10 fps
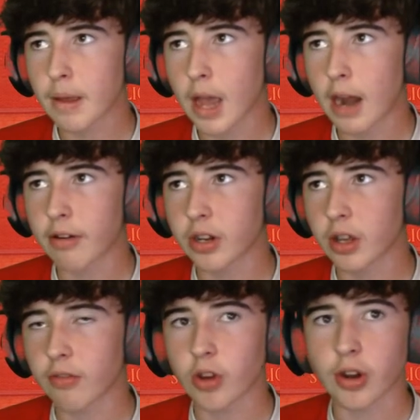Harrogate
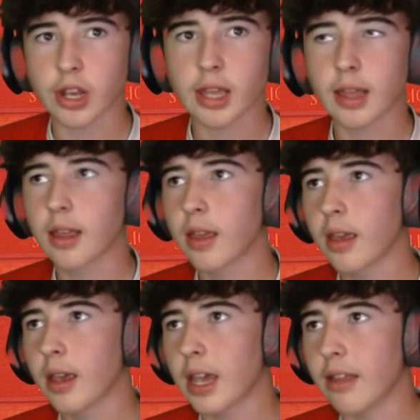have got it
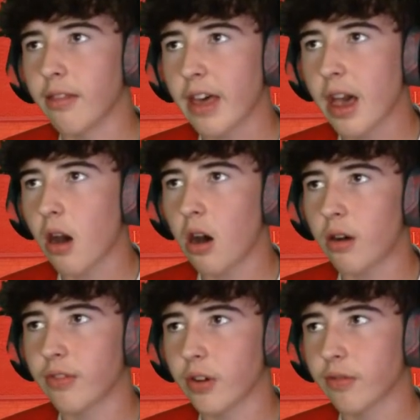in their half
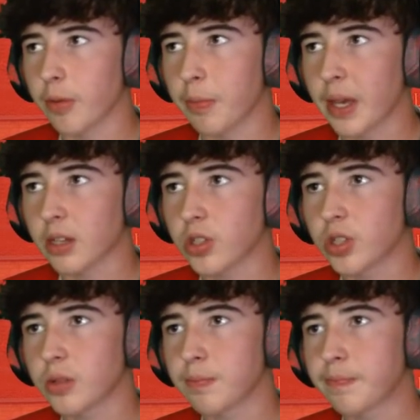of the pitch.